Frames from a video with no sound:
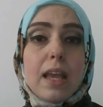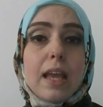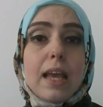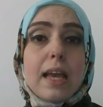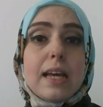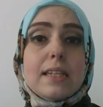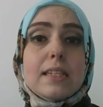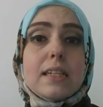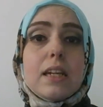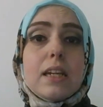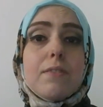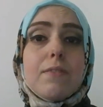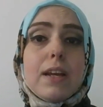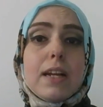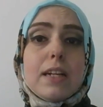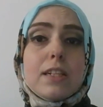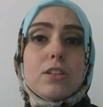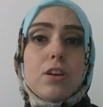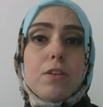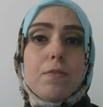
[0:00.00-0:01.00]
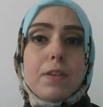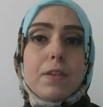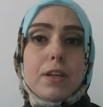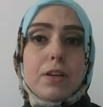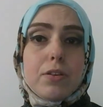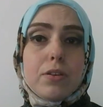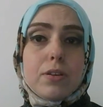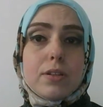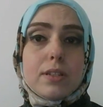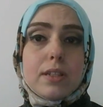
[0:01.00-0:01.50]
Significance of the
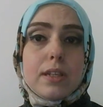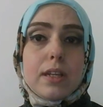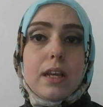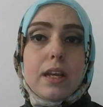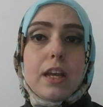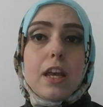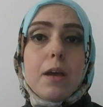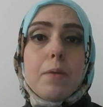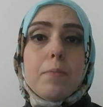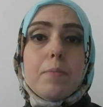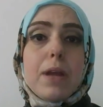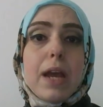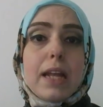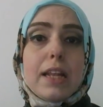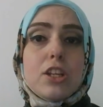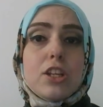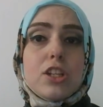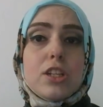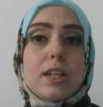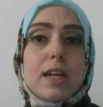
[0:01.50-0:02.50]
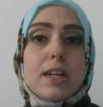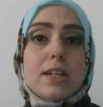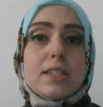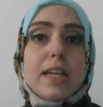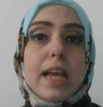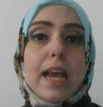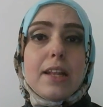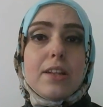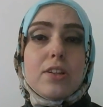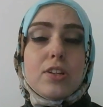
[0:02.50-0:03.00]
course. Practitioners
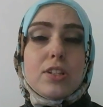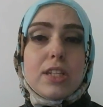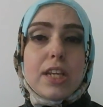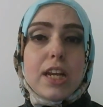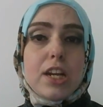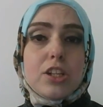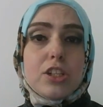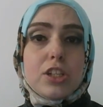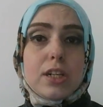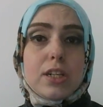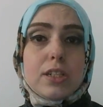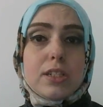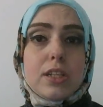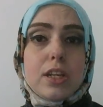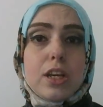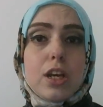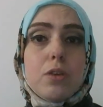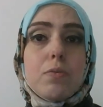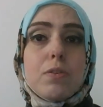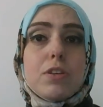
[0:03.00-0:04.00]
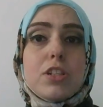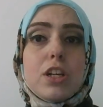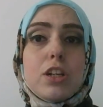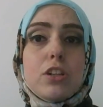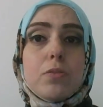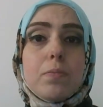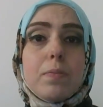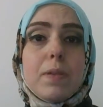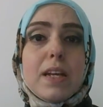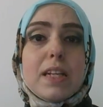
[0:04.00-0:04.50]
and researchers wishing
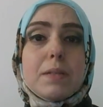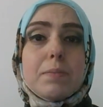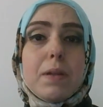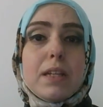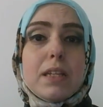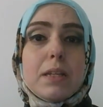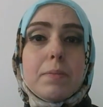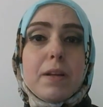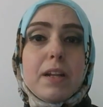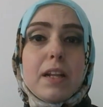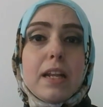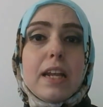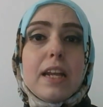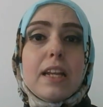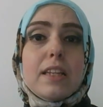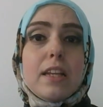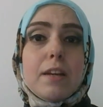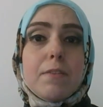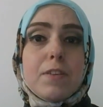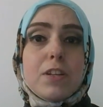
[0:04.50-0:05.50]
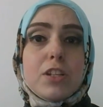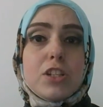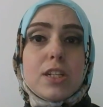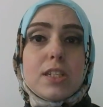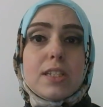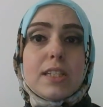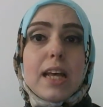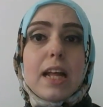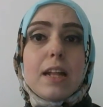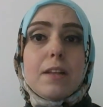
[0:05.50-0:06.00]
to place multiple
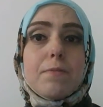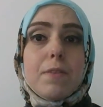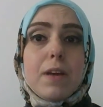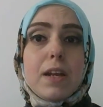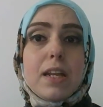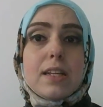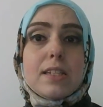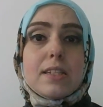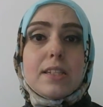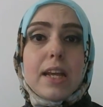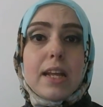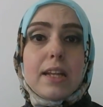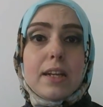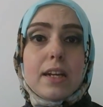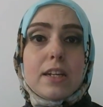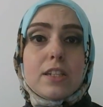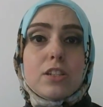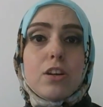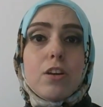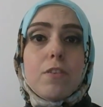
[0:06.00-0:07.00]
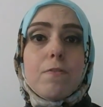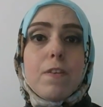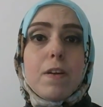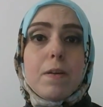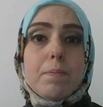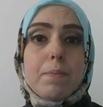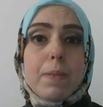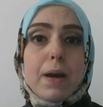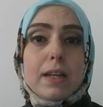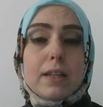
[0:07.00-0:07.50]
interventions at various standards of
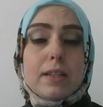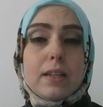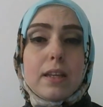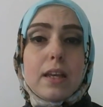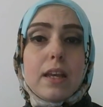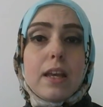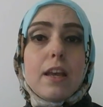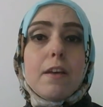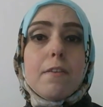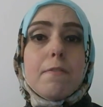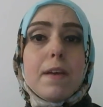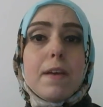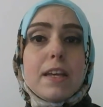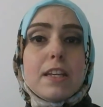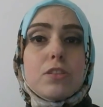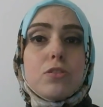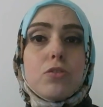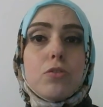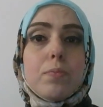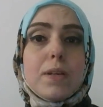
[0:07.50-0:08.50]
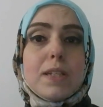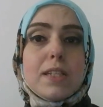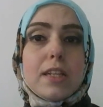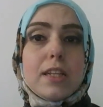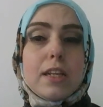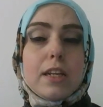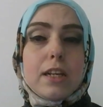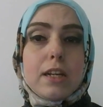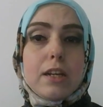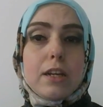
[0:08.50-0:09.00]
impact face two
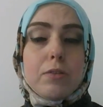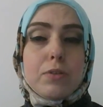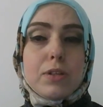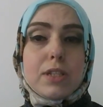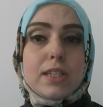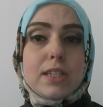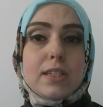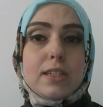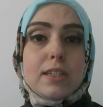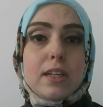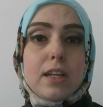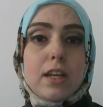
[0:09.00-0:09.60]
present requests.